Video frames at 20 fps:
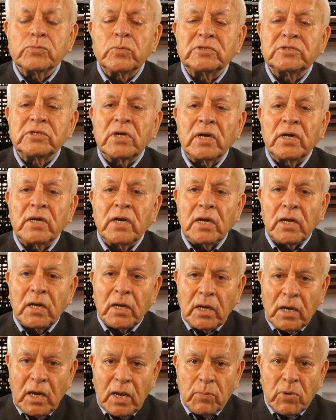which are in a
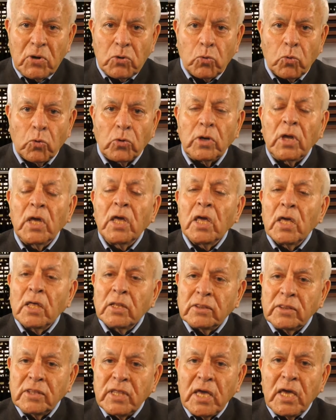neighborhood,
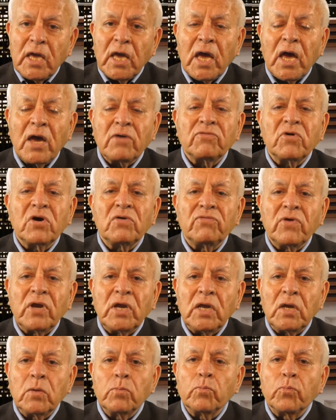they have a
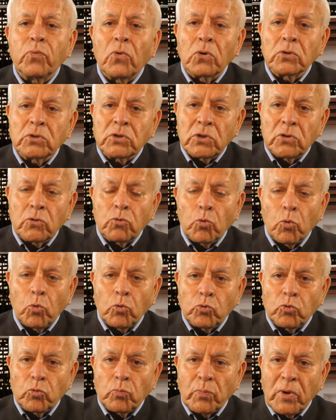very important
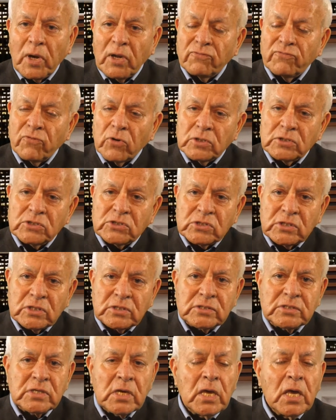role to play. For
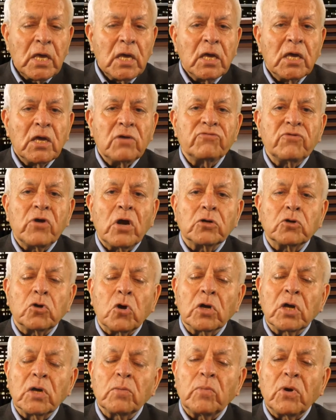instance, if we are
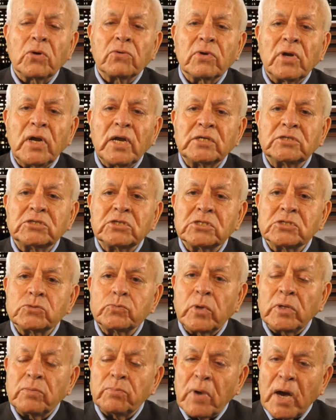talking about relations
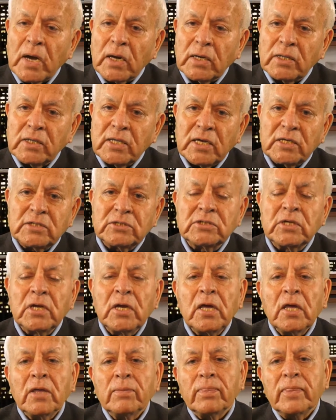with Bangladesh,
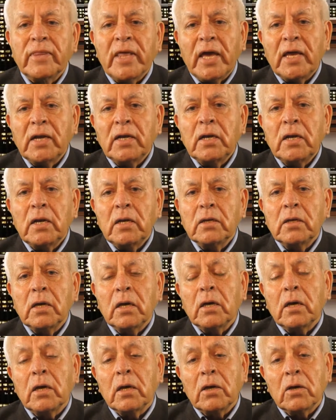then
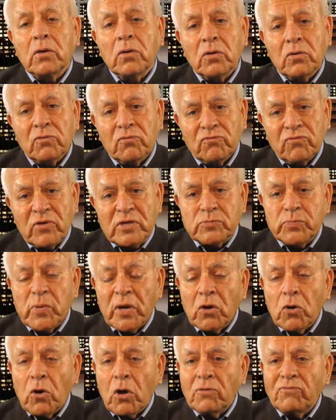West
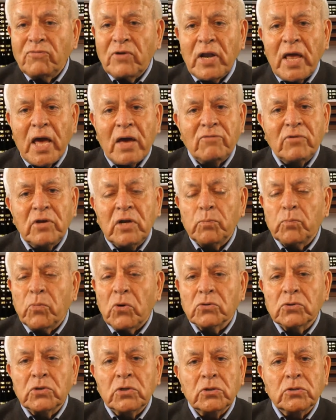Bengal will have an
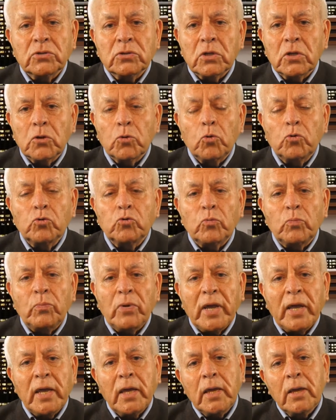important role to
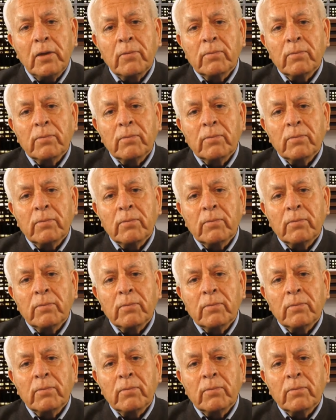play.